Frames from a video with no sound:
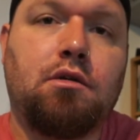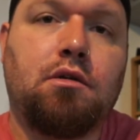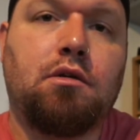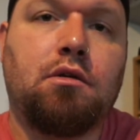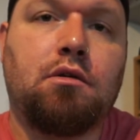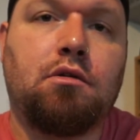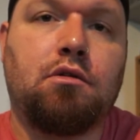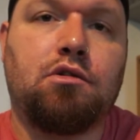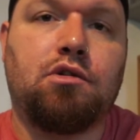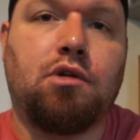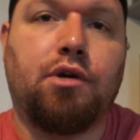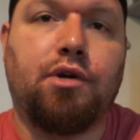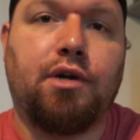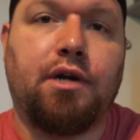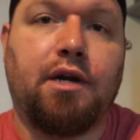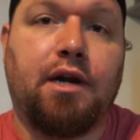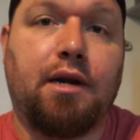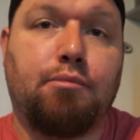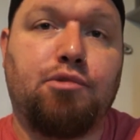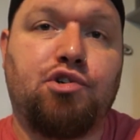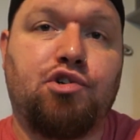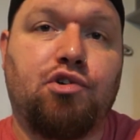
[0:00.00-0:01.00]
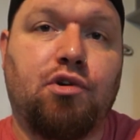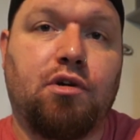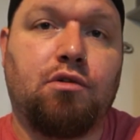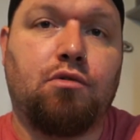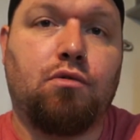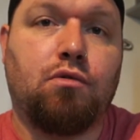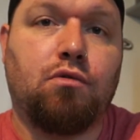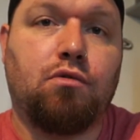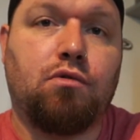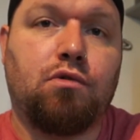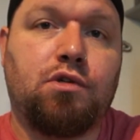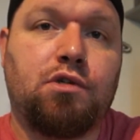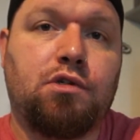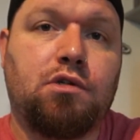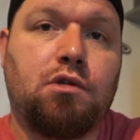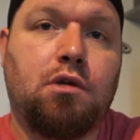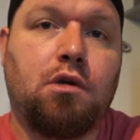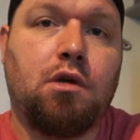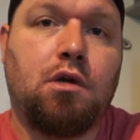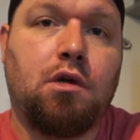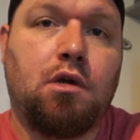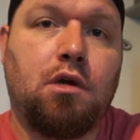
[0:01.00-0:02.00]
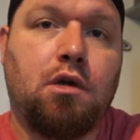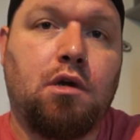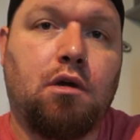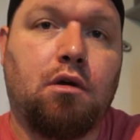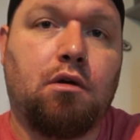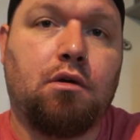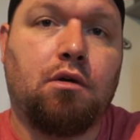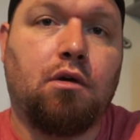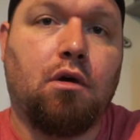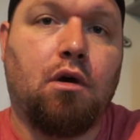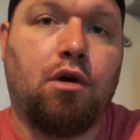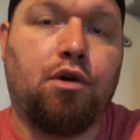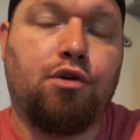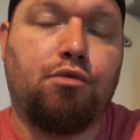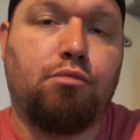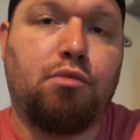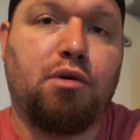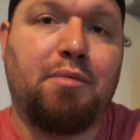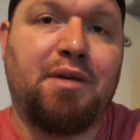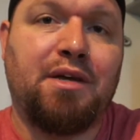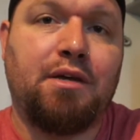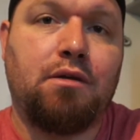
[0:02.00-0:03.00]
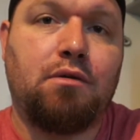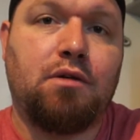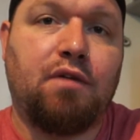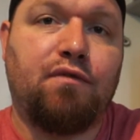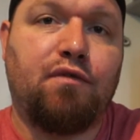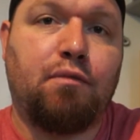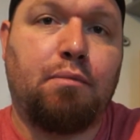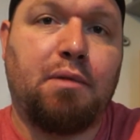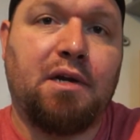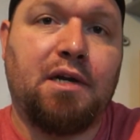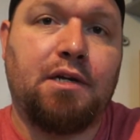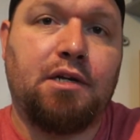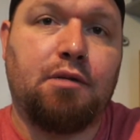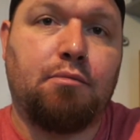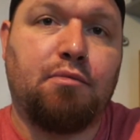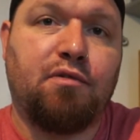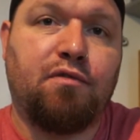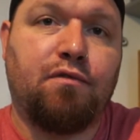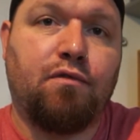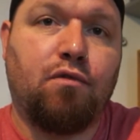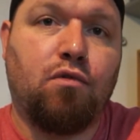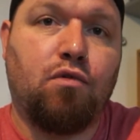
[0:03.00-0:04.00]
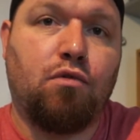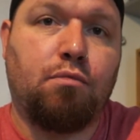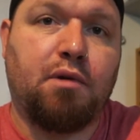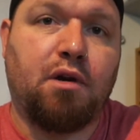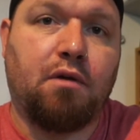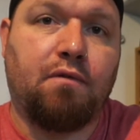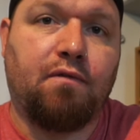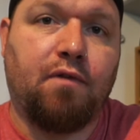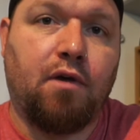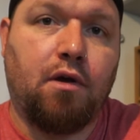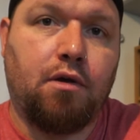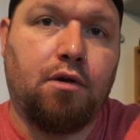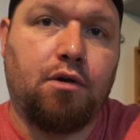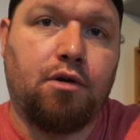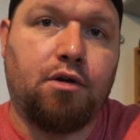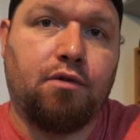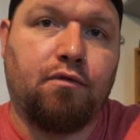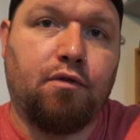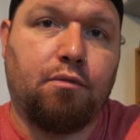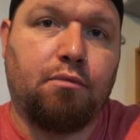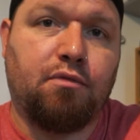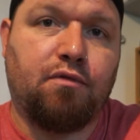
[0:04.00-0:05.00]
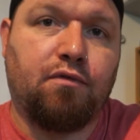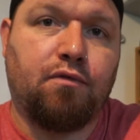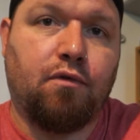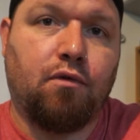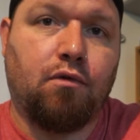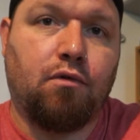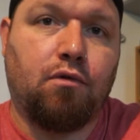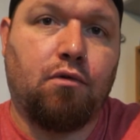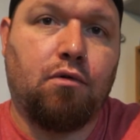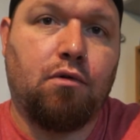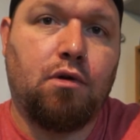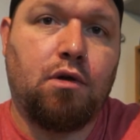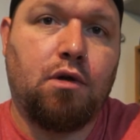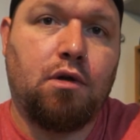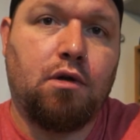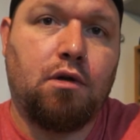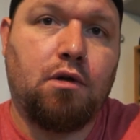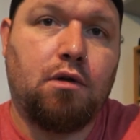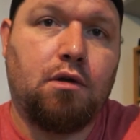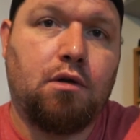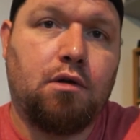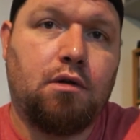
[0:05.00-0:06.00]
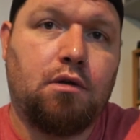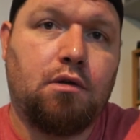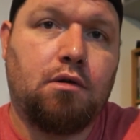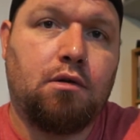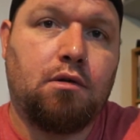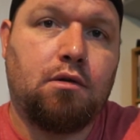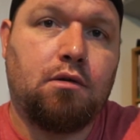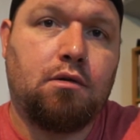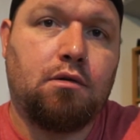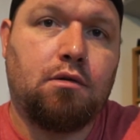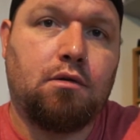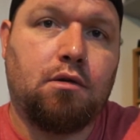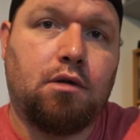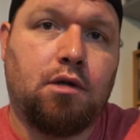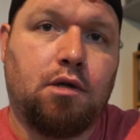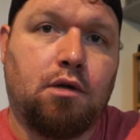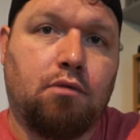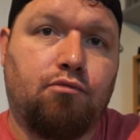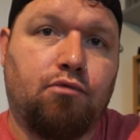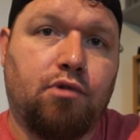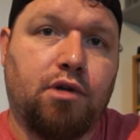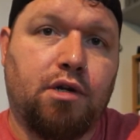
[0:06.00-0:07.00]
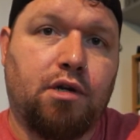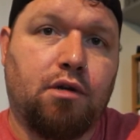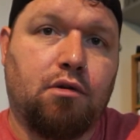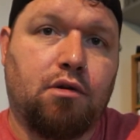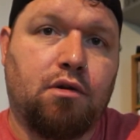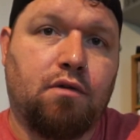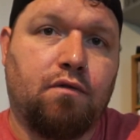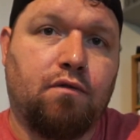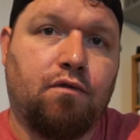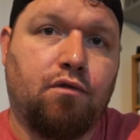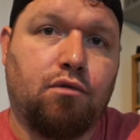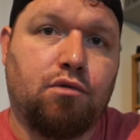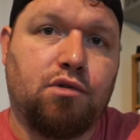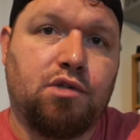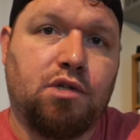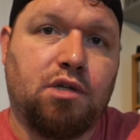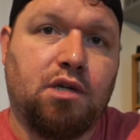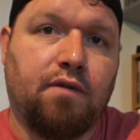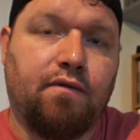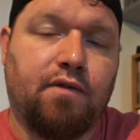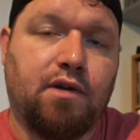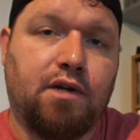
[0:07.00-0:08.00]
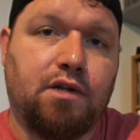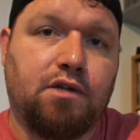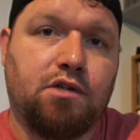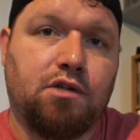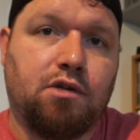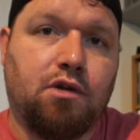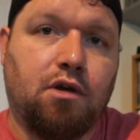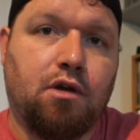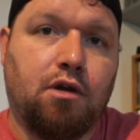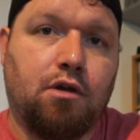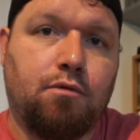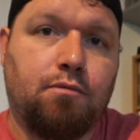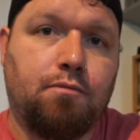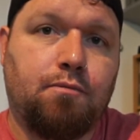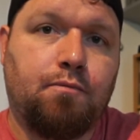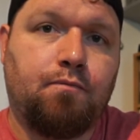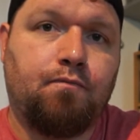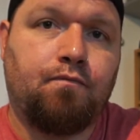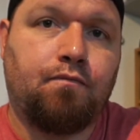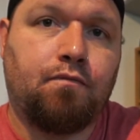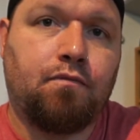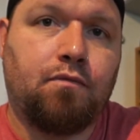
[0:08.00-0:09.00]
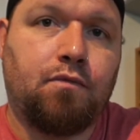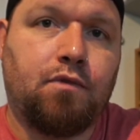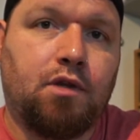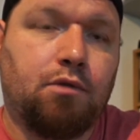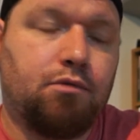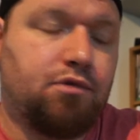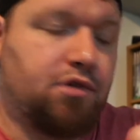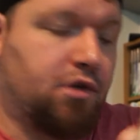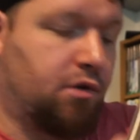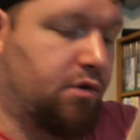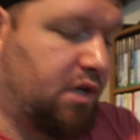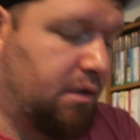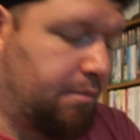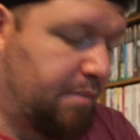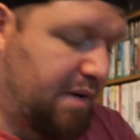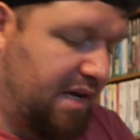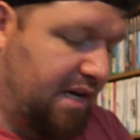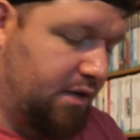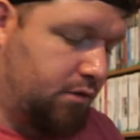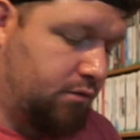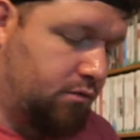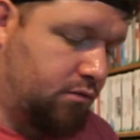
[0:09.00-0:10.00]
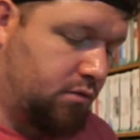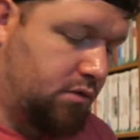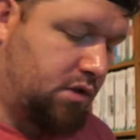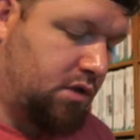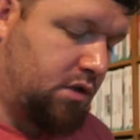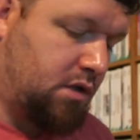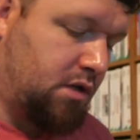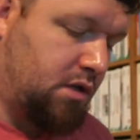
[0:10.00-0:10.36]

because I own an Amstrad of course, I got Omami, never played it before but I've heard of it before and I'm really looking forward to giving this a go. That was only £1.